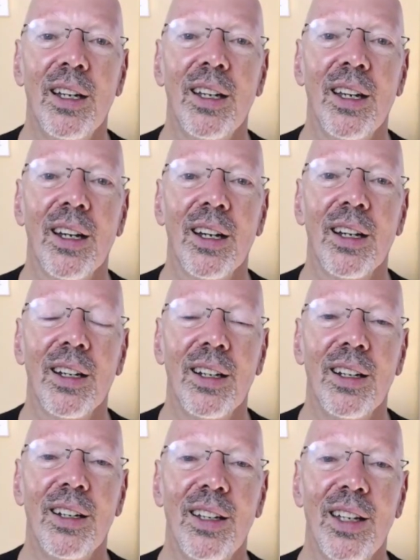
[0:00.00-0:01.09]
Yeah.
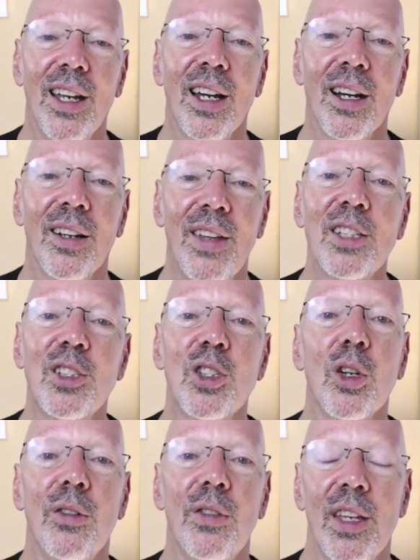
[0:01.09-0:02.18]
Right. Yeah. That's a
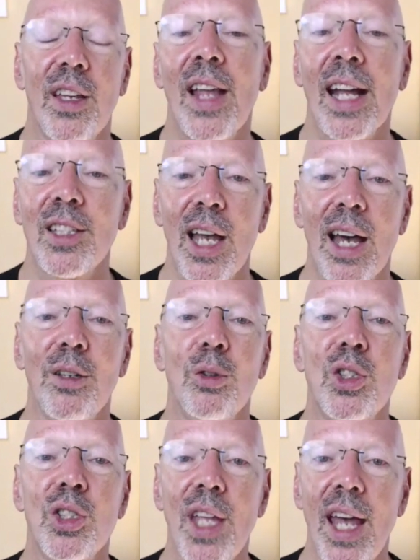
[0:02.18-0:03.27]
good, then that's how you
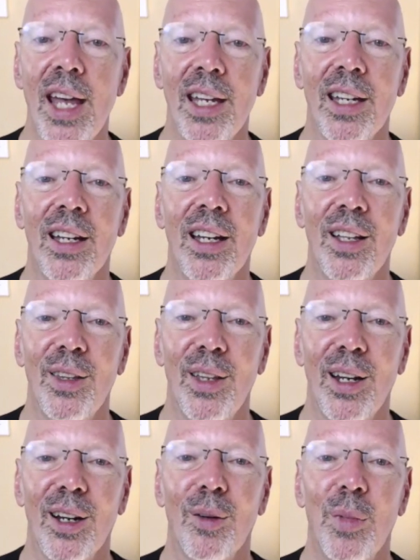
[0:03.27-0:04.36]
stay
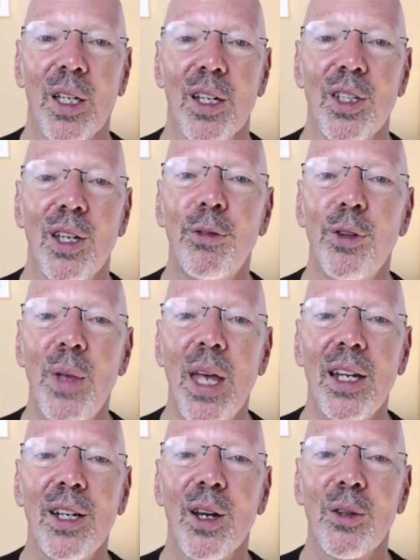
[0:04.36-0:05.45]
there. Because if you made
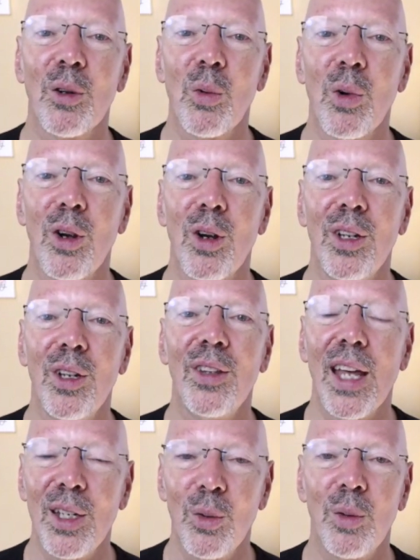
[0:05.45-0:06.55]
another word, then
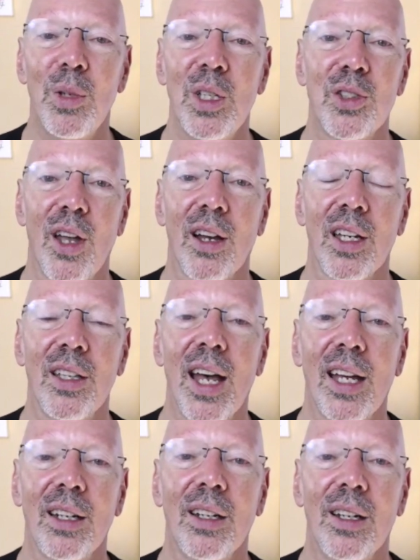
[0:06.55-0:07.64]
you would be stuck in that